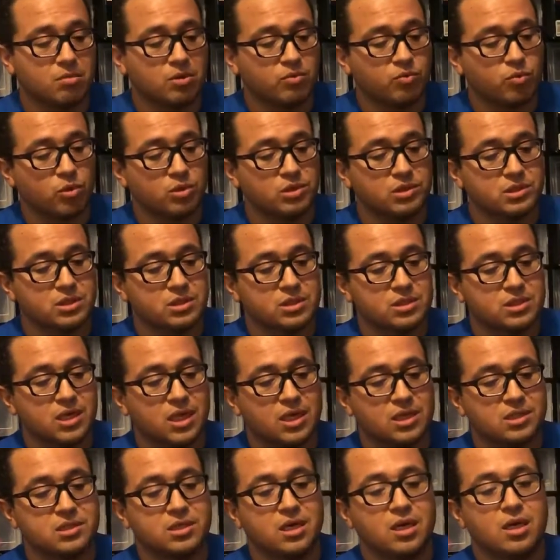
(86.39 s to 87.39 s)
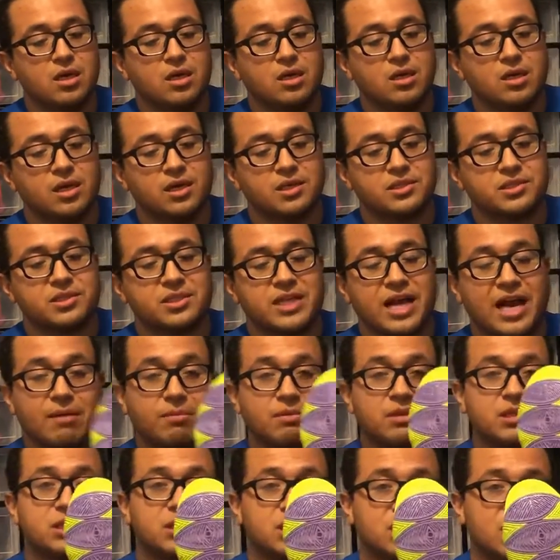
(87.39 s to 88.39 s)
Of course, it says
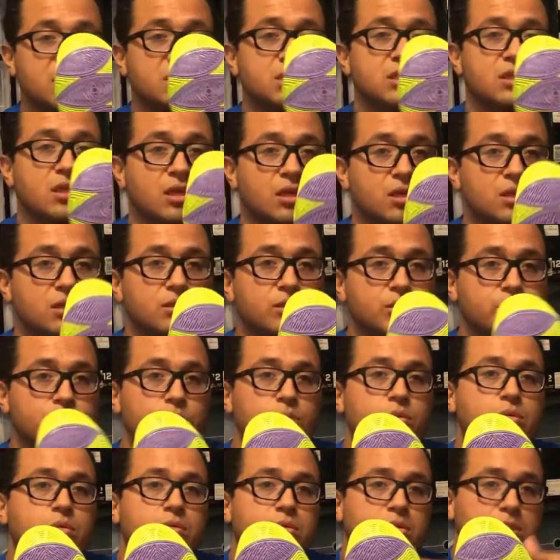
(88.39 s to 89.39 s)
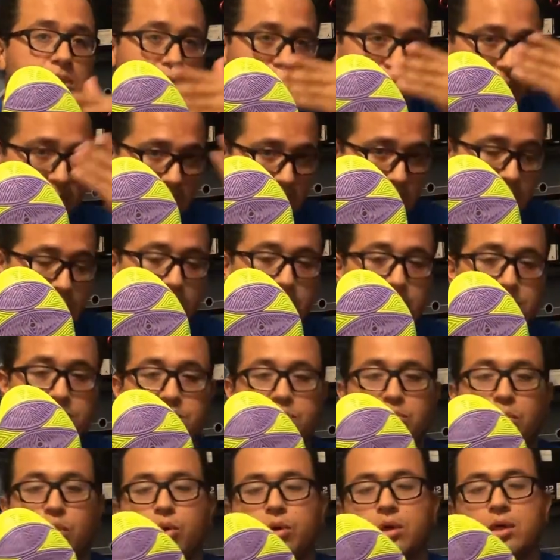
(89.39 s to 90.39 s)
established in 1992. That's the year he was
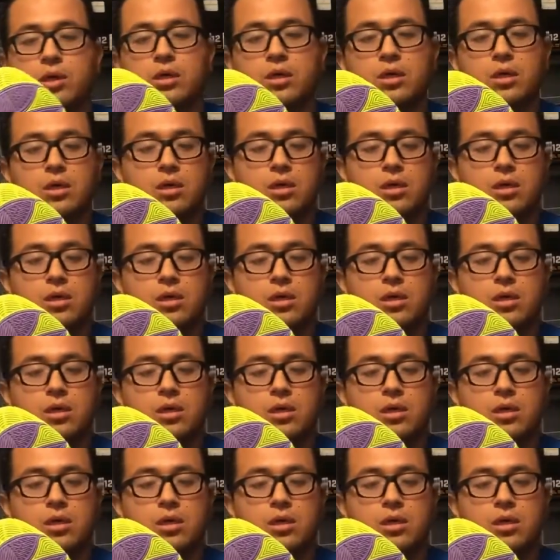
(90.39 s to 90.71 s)
born.